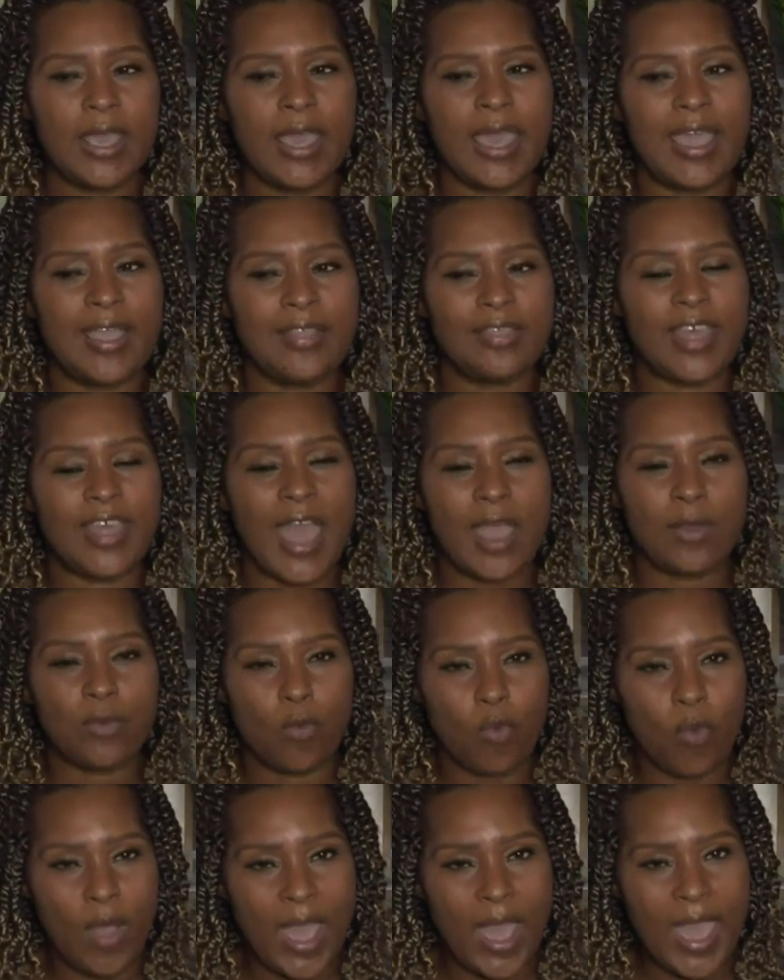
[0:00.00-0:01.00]
in that
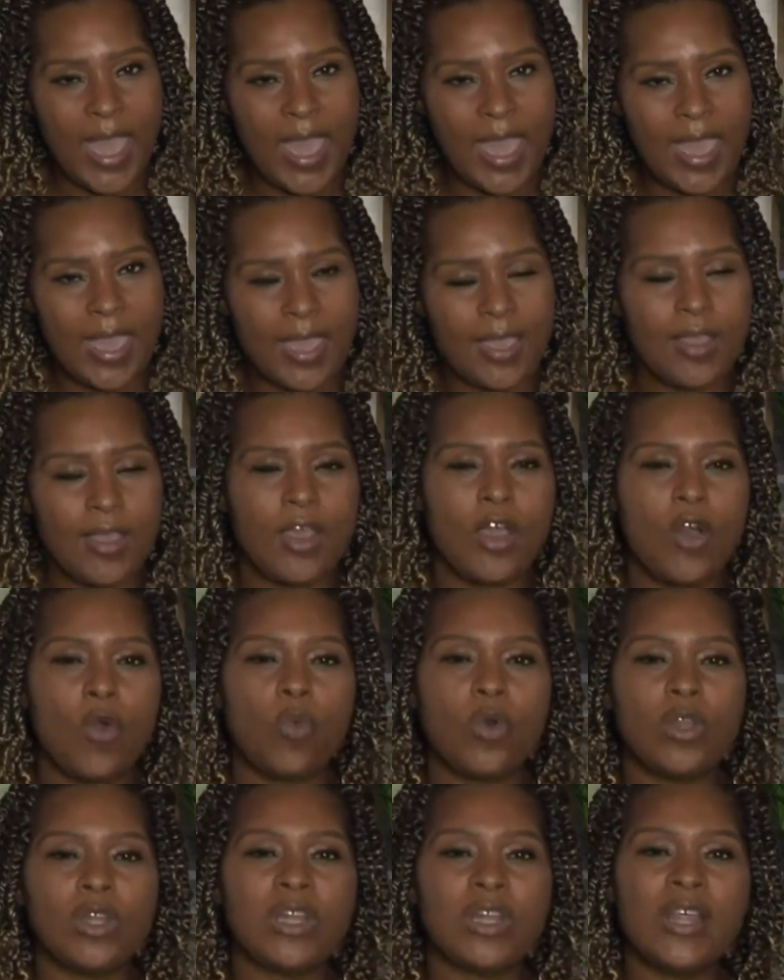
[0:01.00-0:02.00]
way
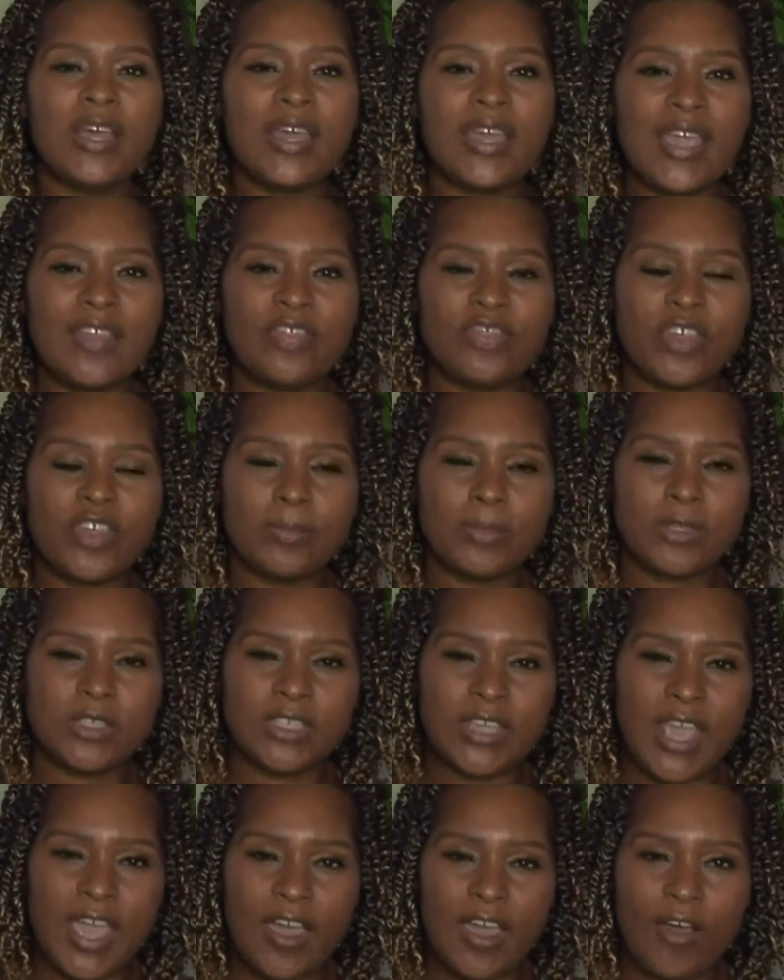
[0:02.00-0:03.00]
will look at
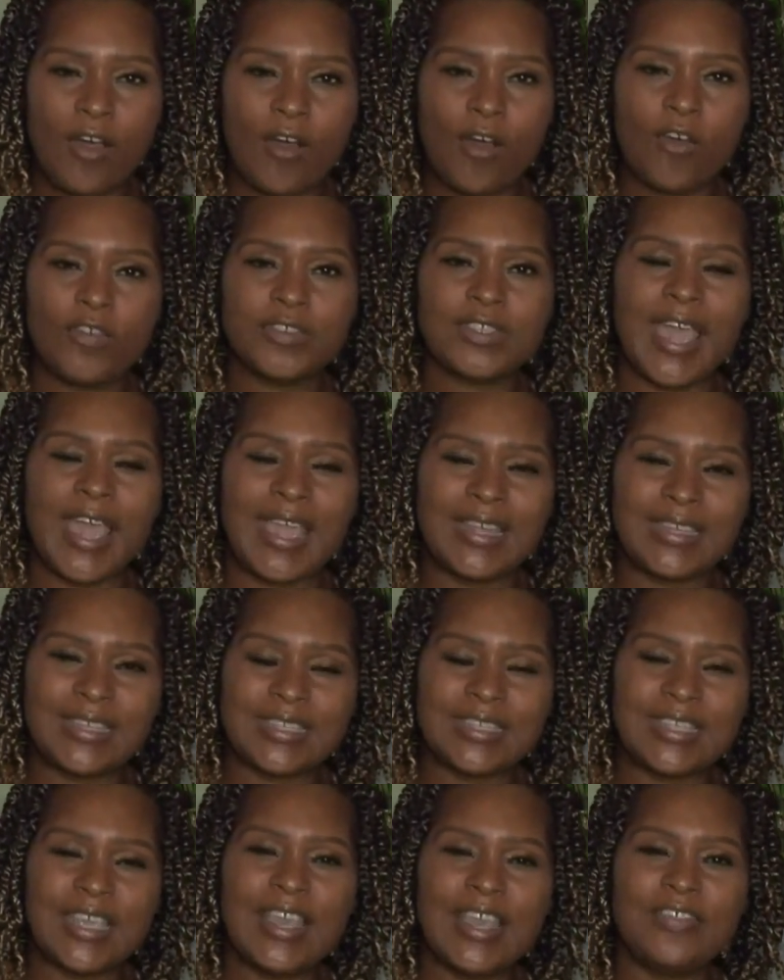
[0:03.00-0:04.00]
themselves and
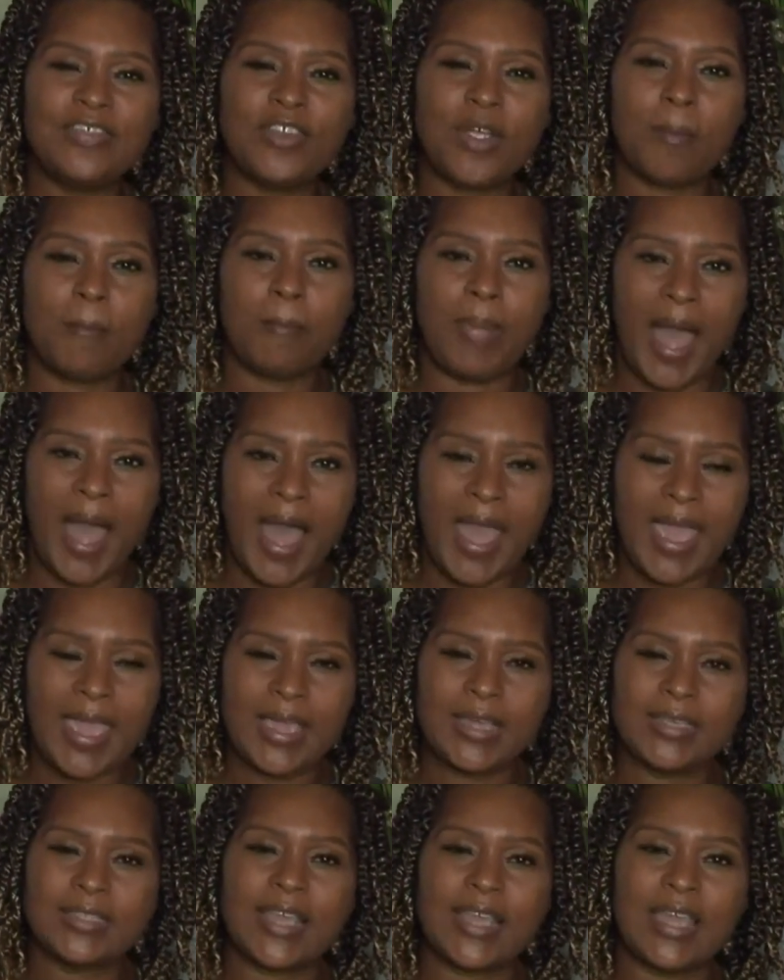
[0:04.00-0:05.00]
see their
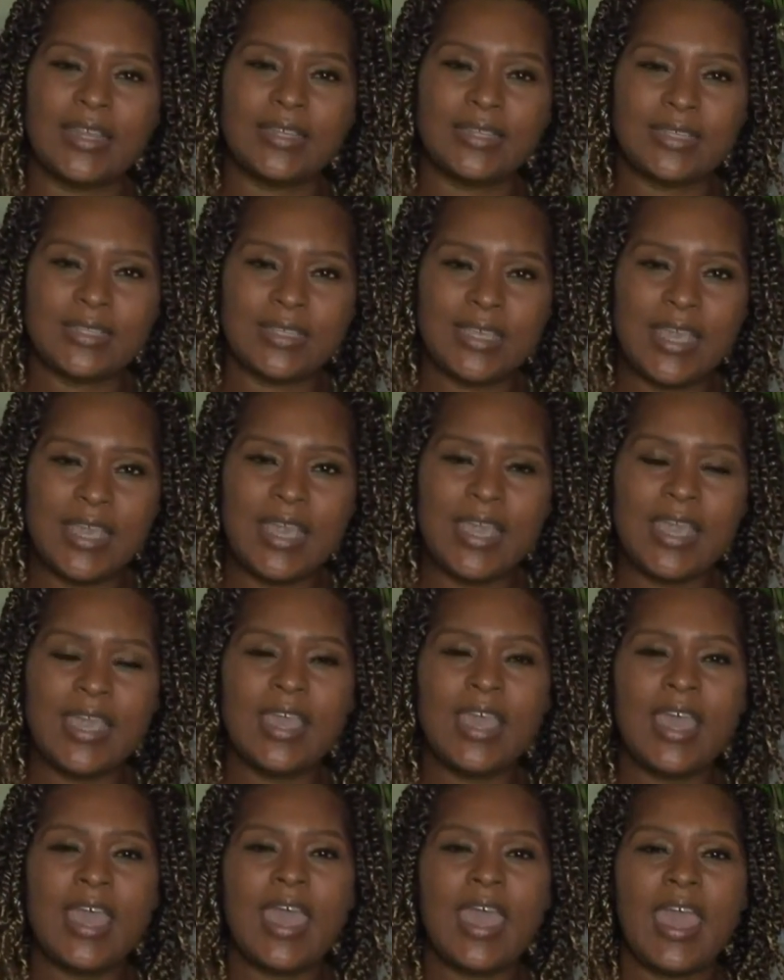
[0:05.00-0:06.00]
bias and
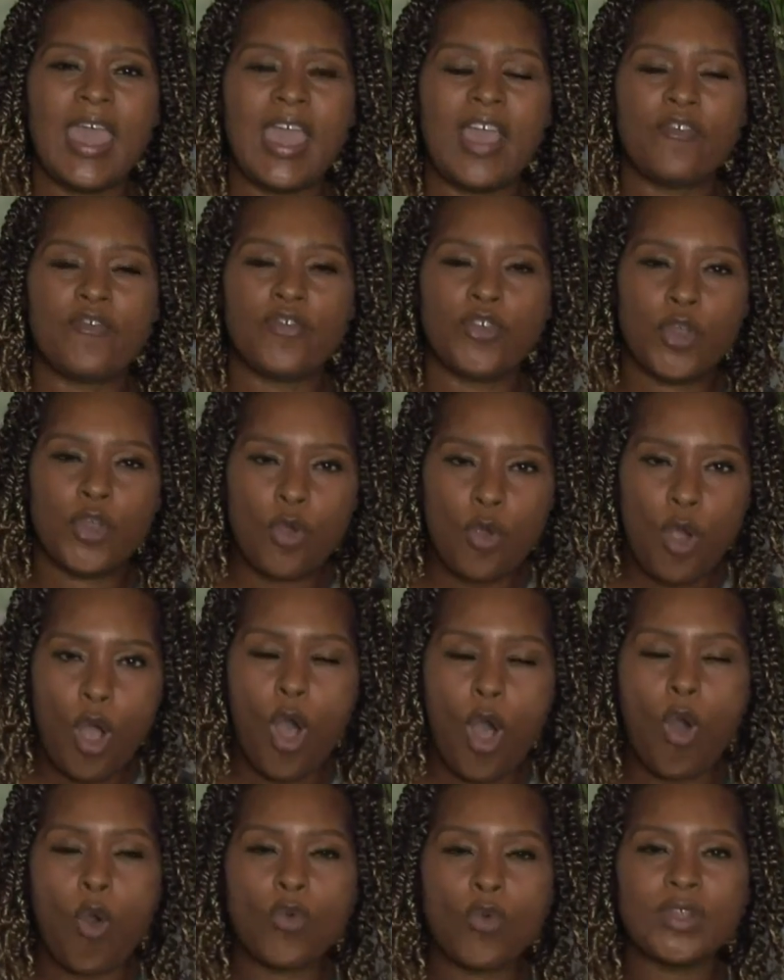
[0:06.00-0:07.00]
see if you're
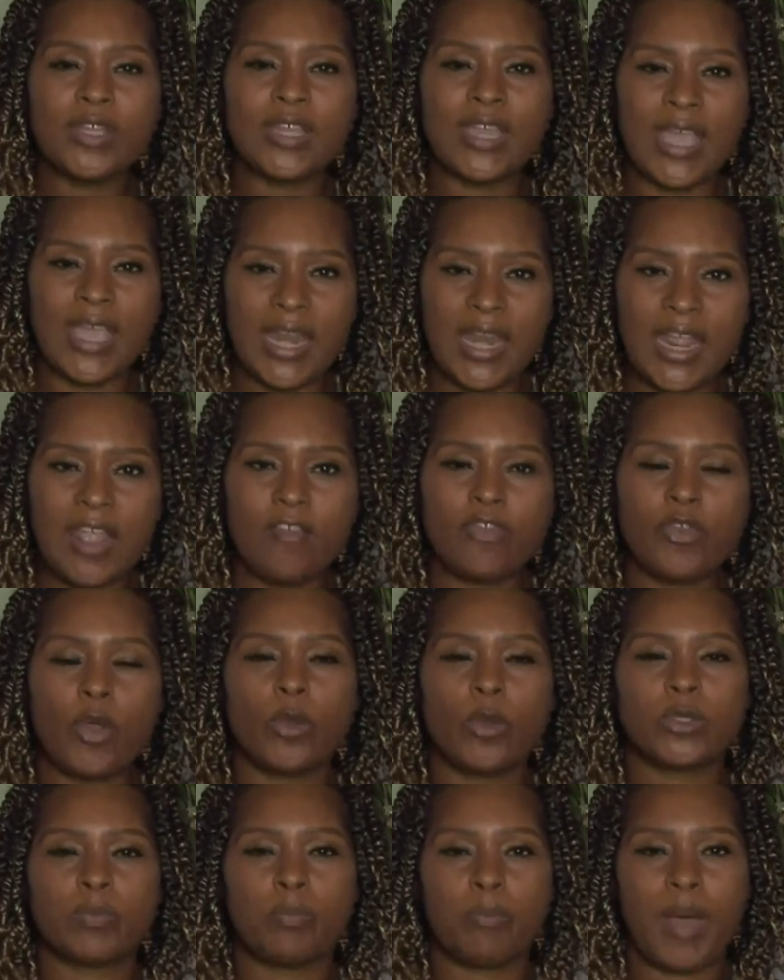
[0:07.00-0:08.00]
holding any of
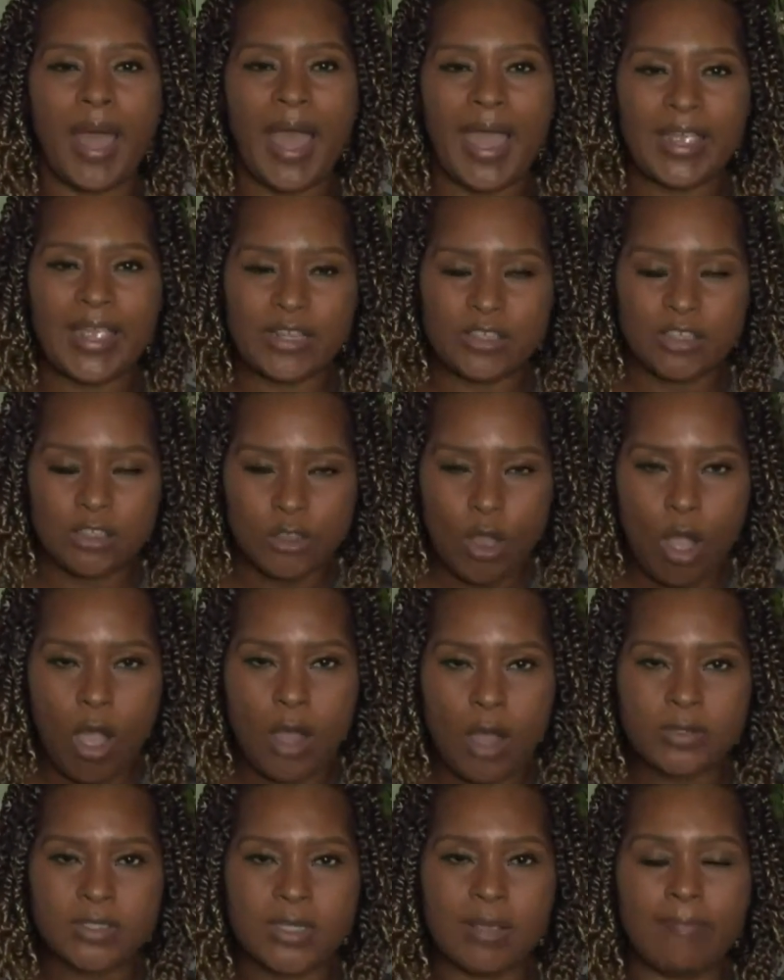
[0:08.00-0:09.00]
those biased
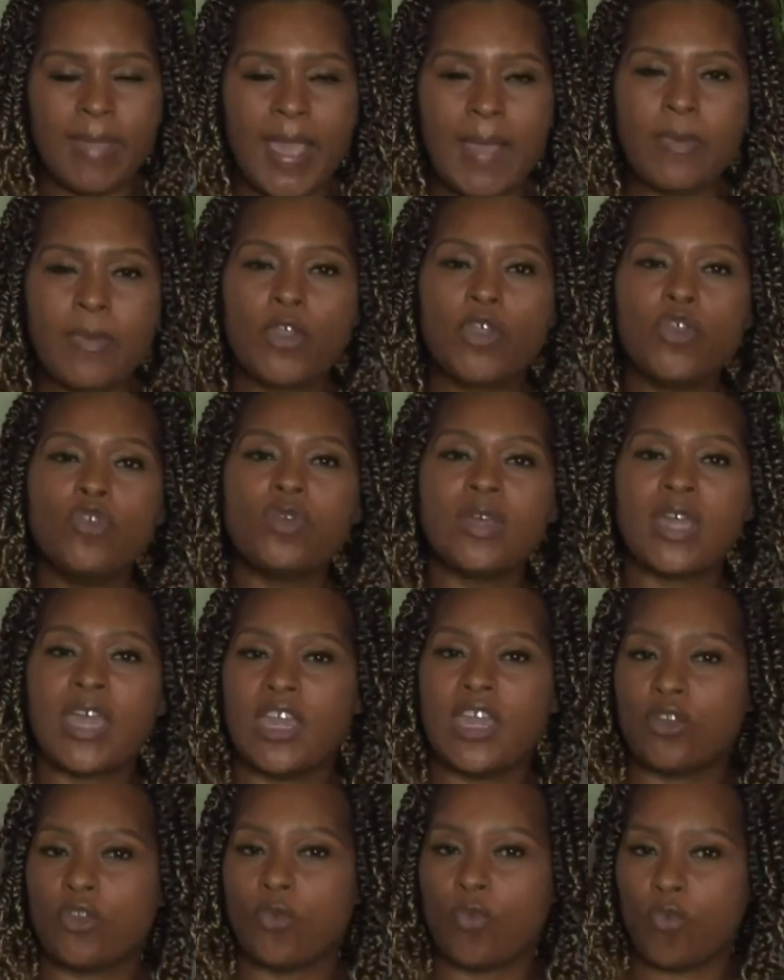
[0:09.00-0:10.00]
thoughts that maybe you
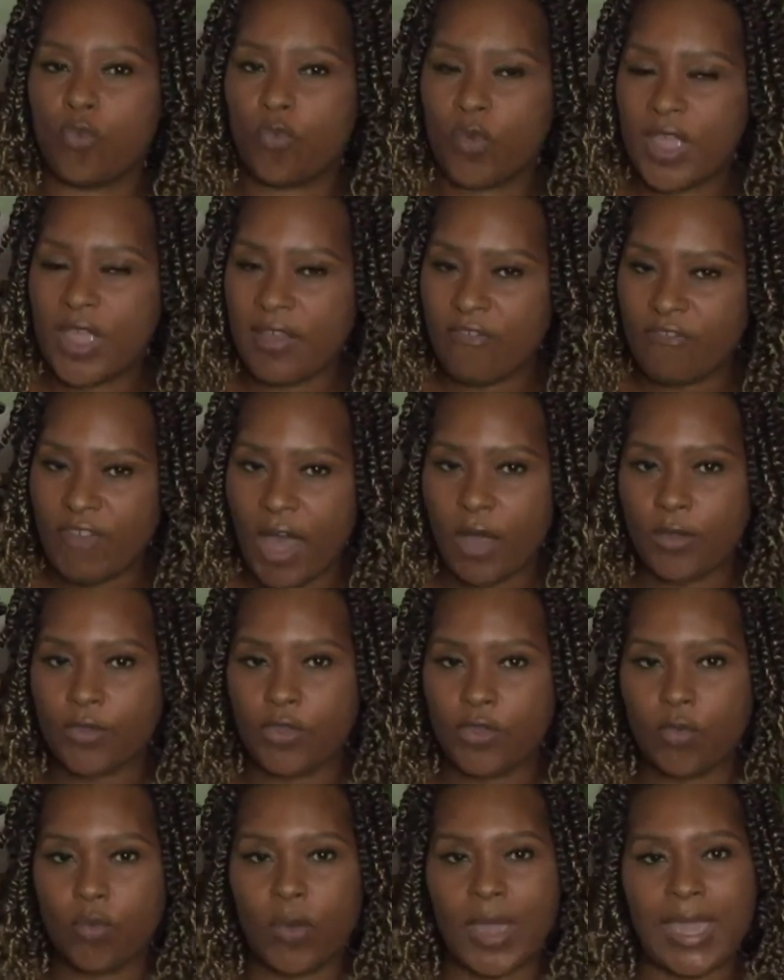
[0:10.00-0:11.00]
can
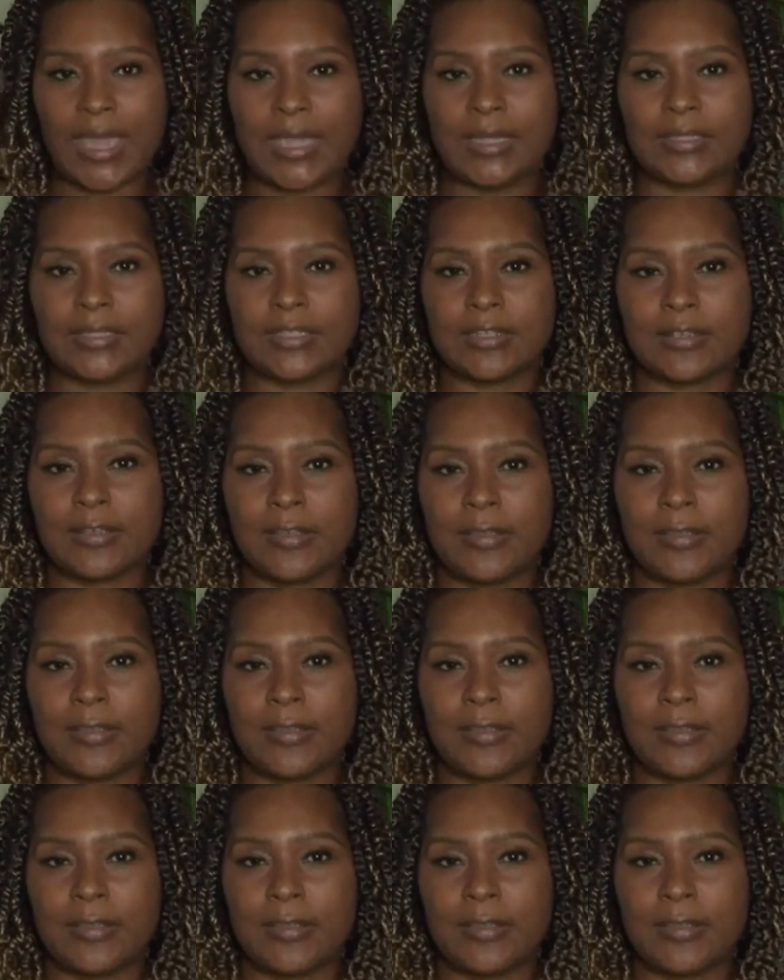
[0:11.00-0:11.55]
reevaluate.